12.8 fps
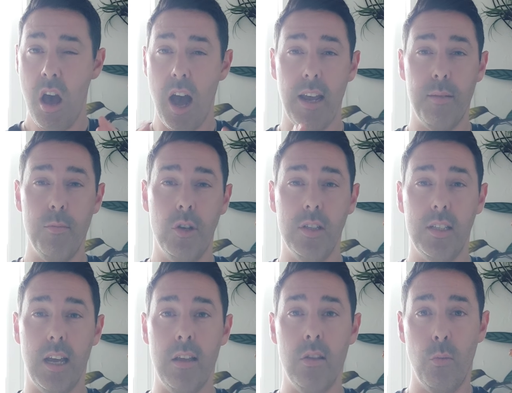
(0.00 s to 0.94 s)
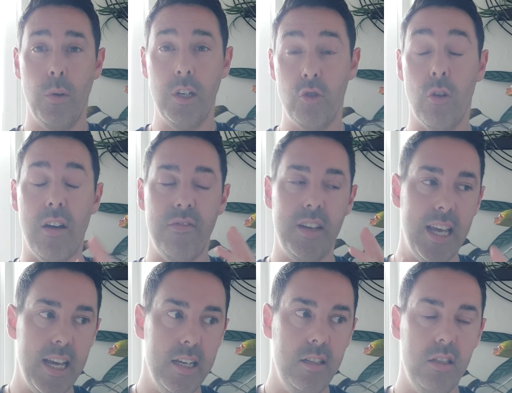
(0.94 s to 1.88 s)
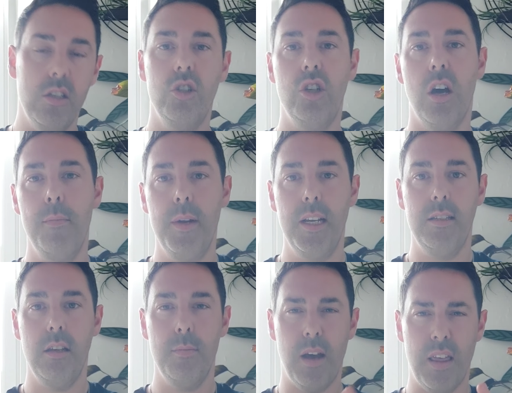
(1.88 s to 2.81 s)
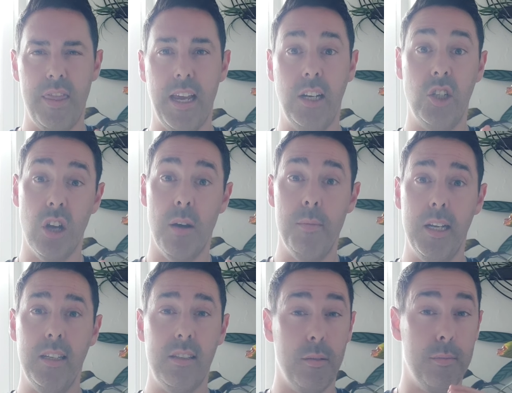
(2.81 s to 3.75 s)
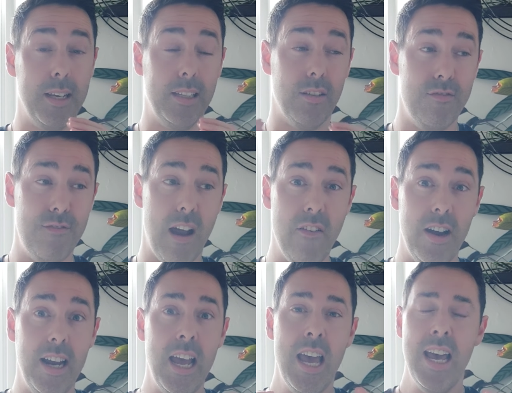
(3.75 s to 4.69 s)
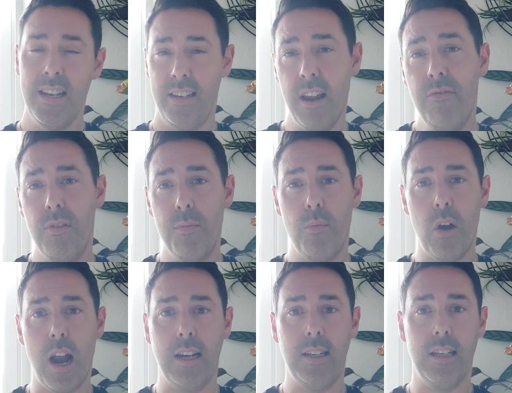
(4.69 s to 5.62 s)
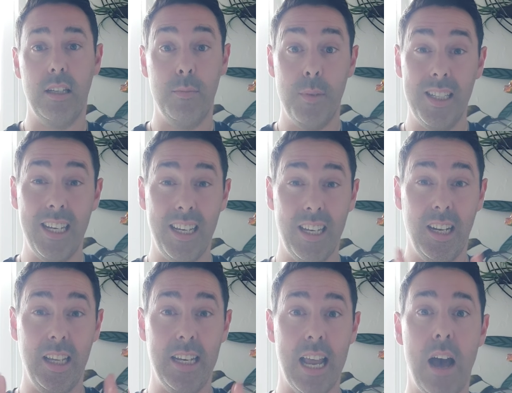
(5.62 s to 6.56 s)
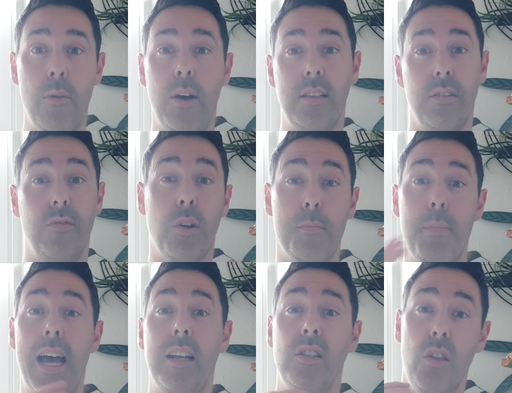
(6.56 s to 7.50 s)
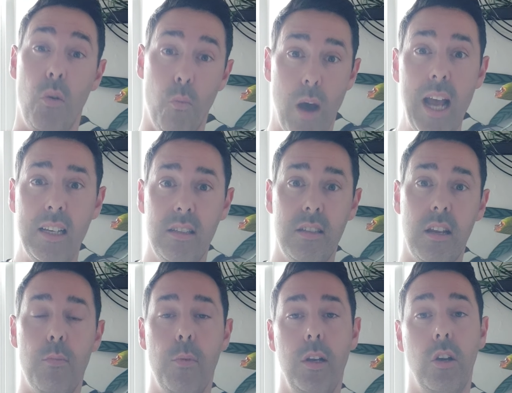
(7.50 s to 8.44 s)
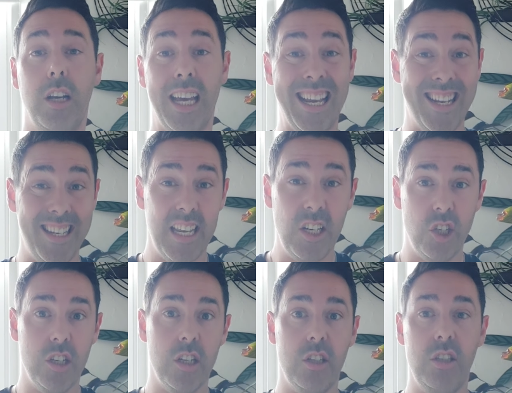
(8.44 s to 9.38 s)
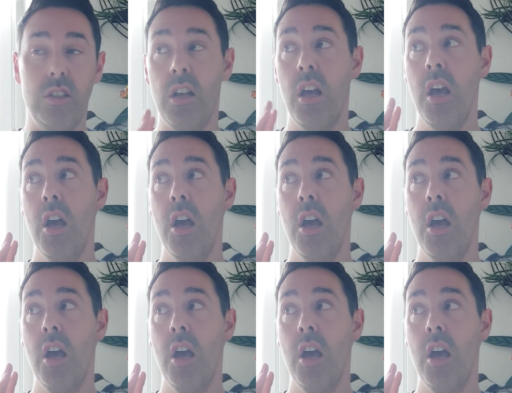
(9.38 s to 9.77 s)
I am not saying that witchcraft is shamanism. I think shamanism is a very different practice, particularly now as compared to the West, and we look at indigenous